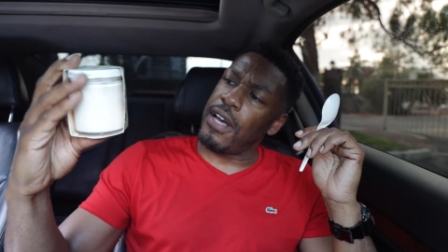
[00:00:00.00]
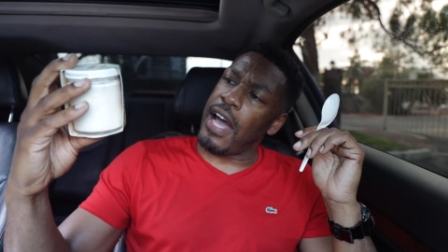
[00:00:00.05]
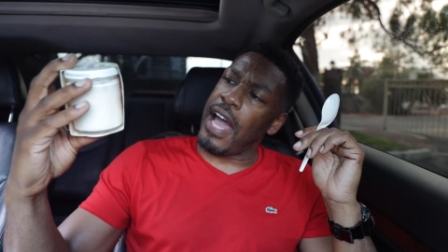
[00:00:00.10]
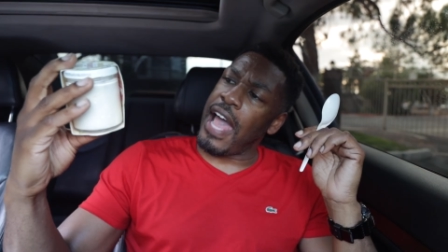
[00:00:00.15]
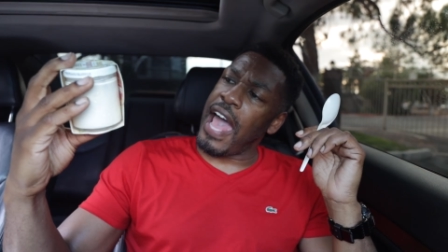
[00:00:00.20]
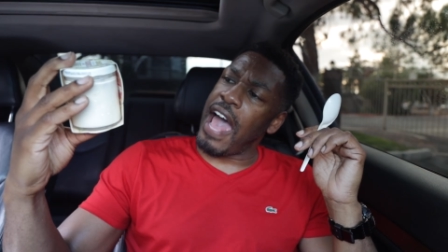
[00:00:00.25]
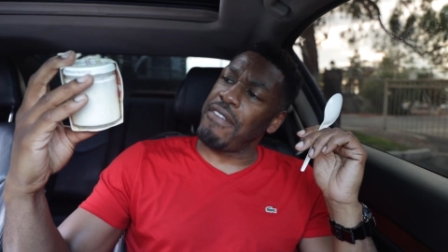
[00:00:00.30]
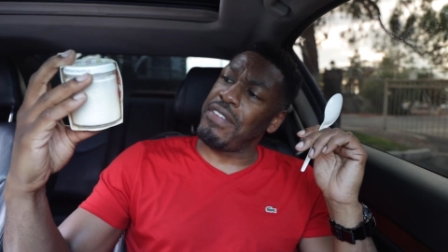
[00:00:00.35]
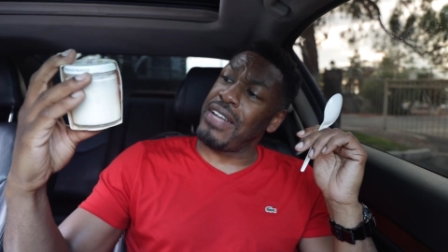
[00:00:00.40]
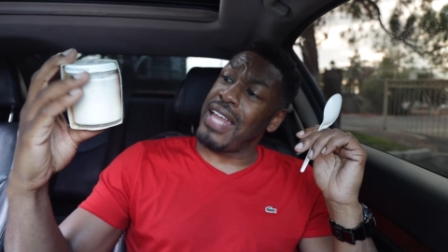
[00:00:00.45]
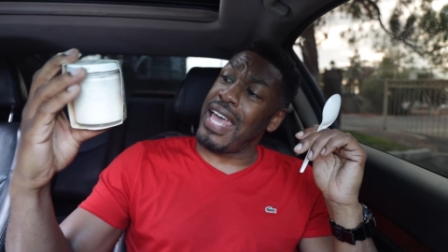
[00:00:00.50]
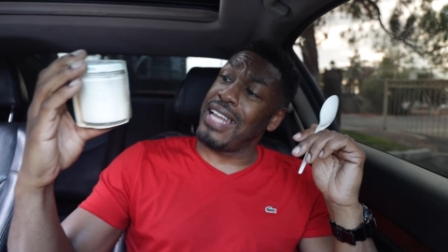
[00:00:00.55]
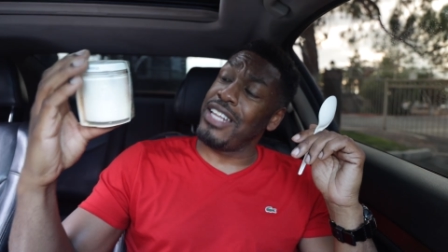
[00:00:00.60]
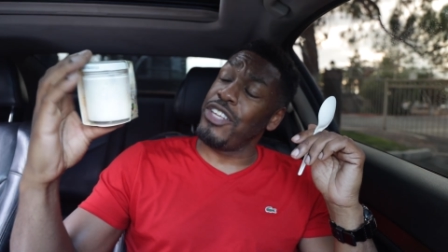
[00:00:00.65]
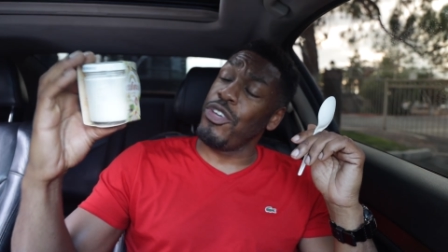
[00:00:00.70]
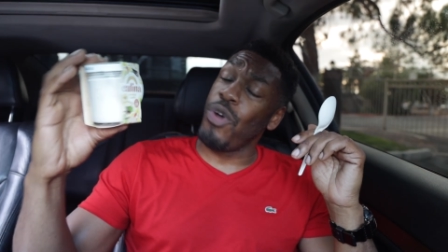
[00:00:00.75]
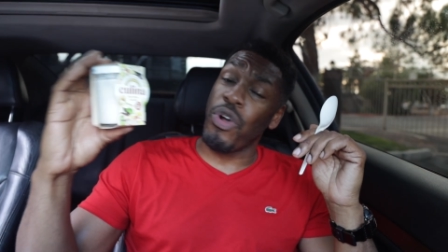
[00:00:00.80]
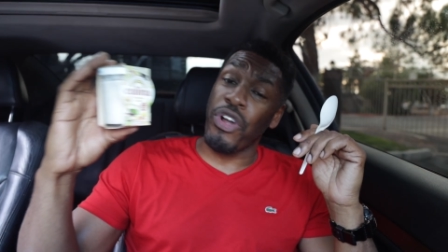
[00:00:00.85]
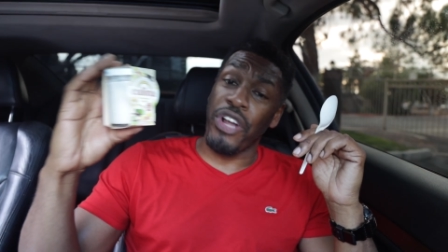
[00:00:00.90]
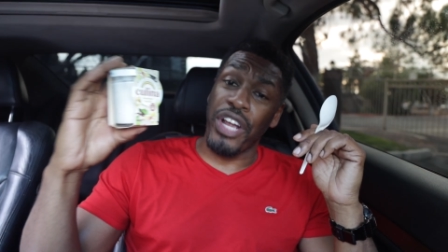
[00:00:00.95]
I haven't had a
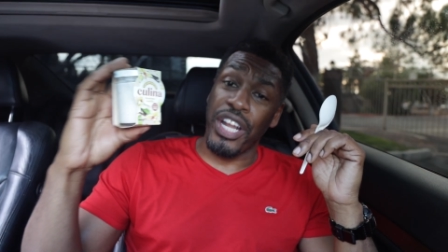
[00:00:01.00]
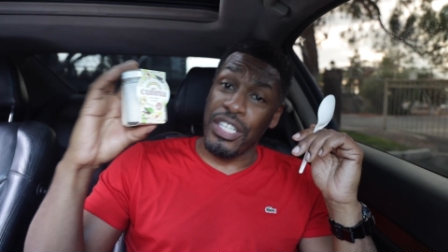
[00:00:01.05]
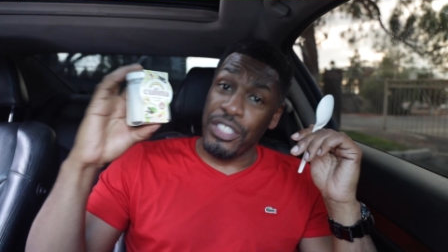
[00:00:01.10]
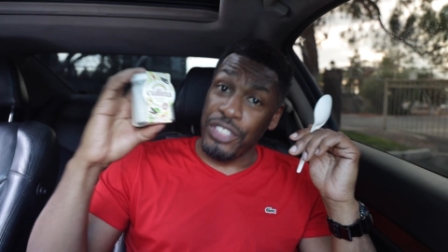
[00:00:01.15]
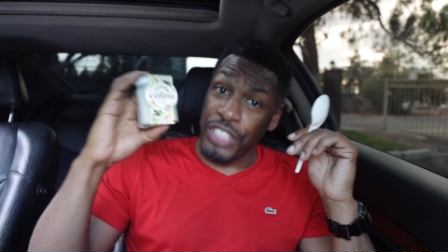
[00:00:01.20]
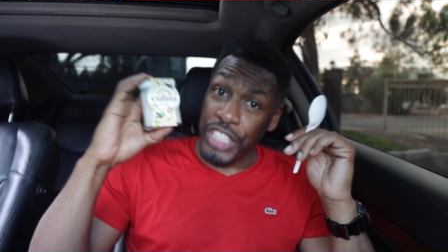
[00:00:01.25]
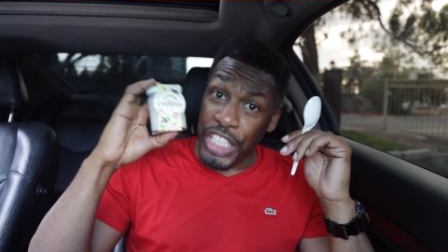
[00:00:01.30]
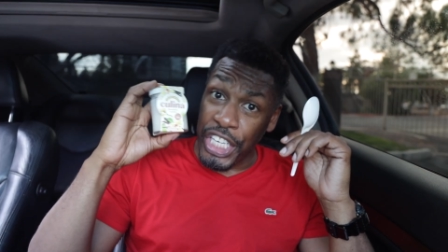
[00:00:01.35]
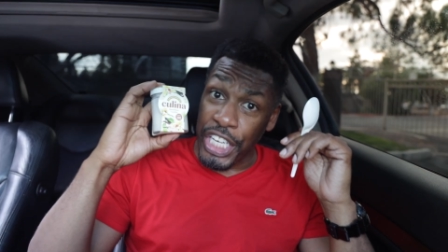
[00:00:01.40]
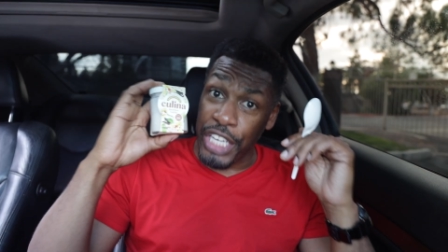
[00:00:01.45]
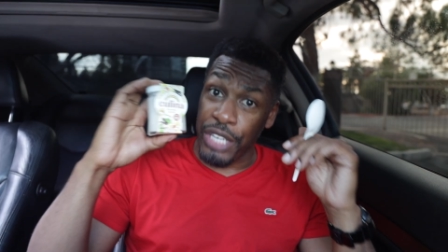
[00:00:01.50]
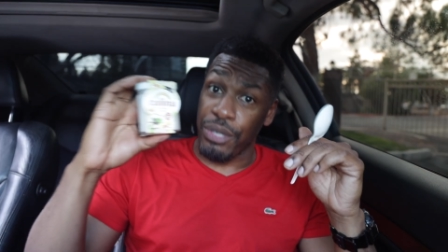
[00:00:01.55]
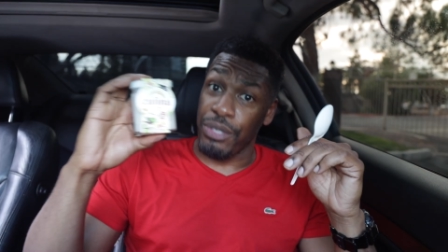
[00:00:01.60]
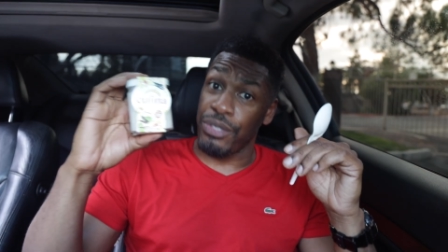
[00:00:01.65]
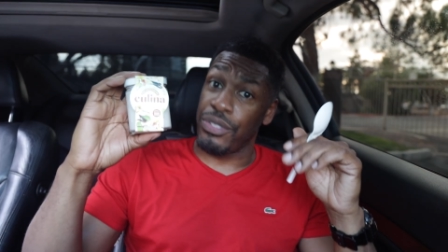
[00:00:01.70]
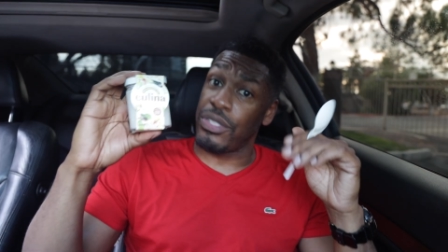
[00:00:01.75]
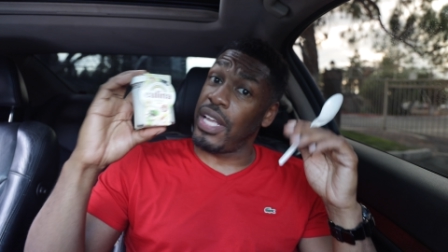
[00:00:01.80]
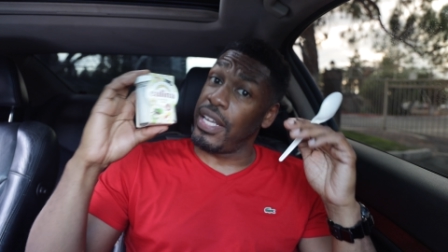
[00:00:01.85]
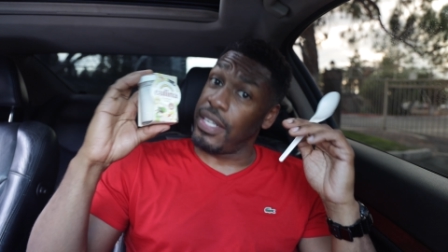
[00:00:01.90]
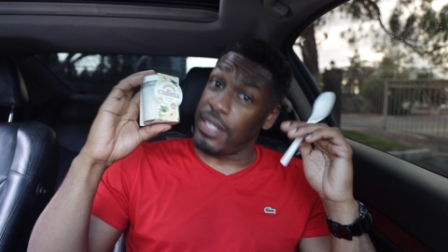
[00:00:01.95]
yogurt in
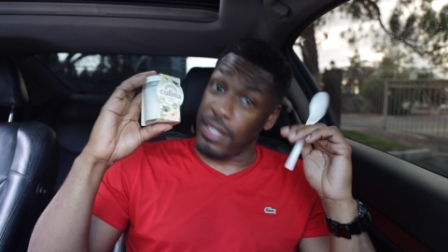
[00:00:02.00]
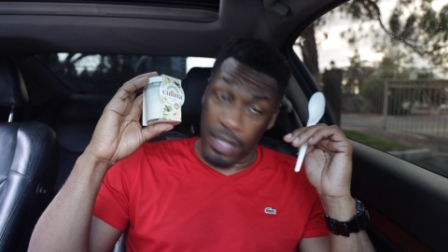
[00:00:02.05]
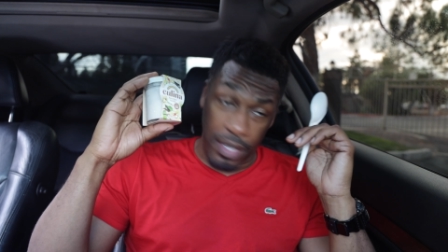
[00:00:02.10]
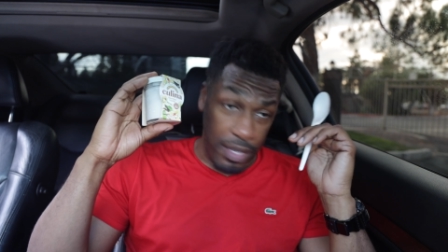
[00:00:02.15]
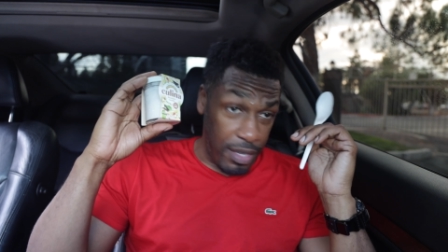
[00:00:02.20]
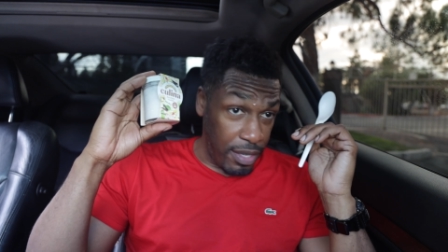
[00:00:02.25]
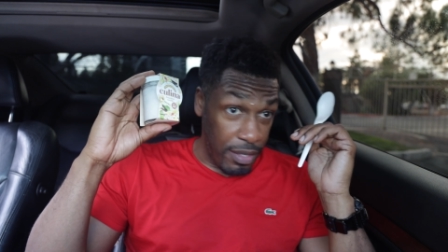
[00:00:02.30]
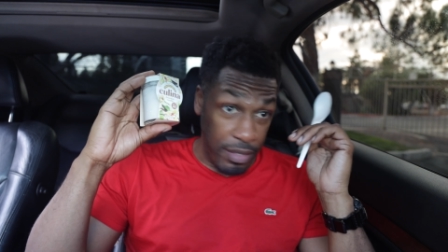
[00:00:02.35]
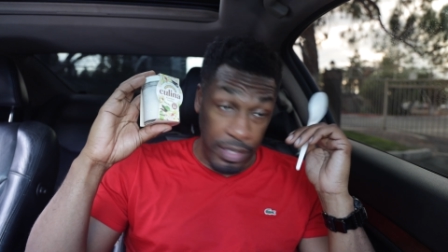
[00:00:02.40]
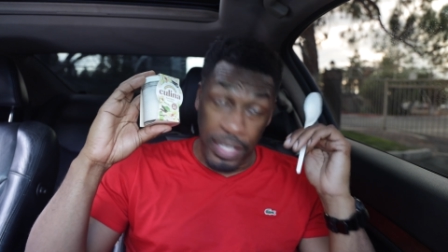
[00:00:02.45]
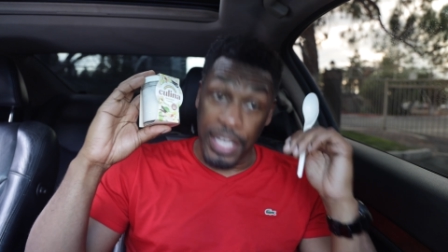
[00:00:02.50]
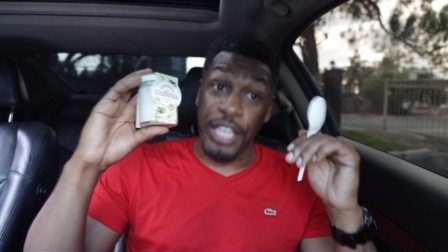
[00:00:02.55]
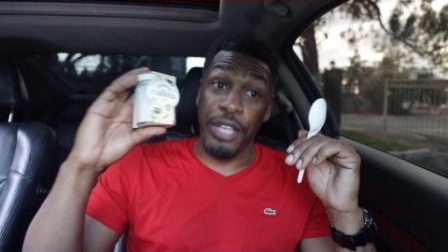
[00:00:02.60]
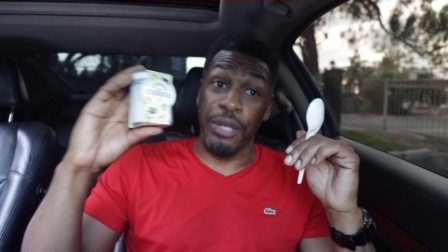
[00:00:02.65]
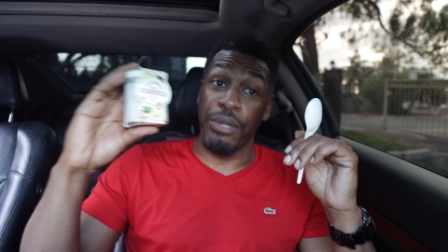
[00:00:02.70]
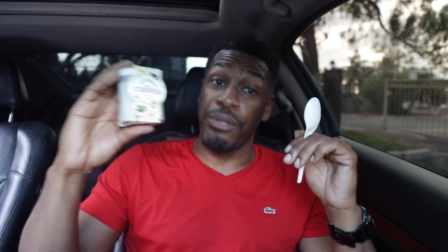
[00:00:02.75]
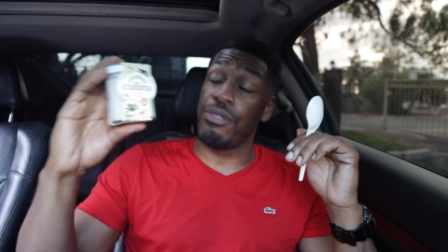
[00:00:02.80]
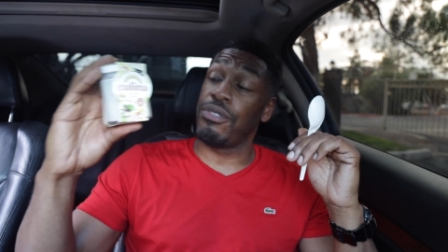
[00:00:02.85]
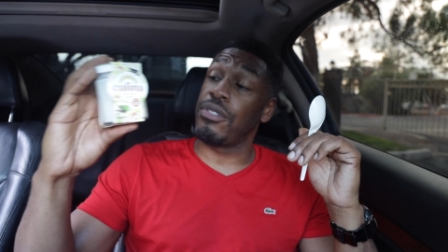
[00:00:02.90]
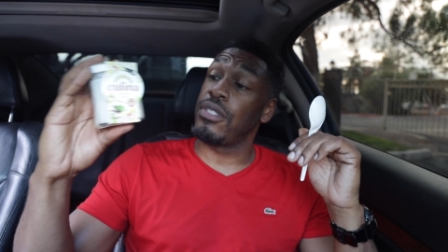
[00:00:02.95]
years, like in
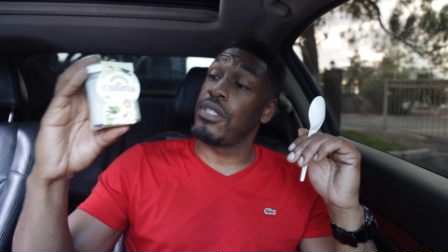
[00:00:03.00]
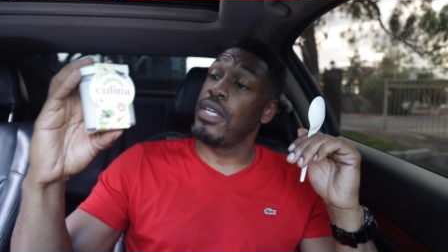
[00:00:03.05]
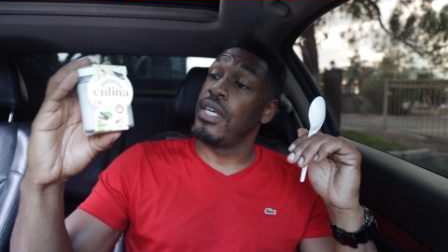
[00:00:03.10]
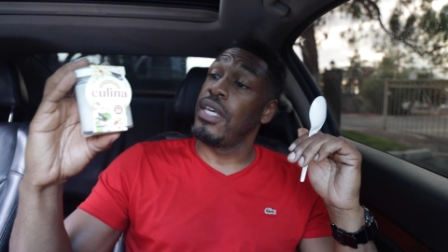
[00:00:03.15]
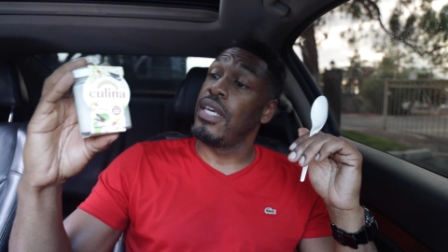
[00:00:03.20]
years.